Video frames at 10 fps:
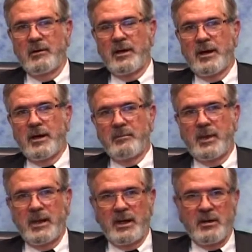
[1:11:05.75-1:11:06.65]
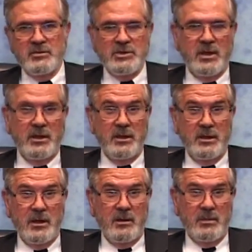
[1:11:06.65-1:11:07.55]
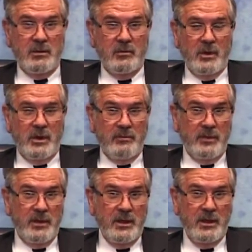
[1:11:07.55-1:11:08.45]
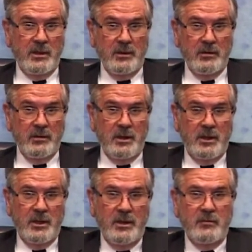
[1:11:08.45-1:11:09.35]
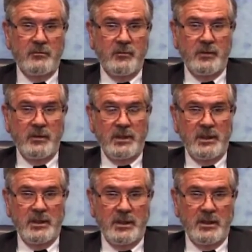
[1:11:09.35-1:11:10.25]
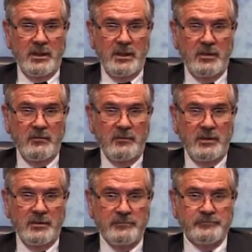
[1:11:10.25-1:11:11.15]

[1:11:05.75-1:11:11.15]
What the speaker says: And I was young and dumb and went up there for the interview.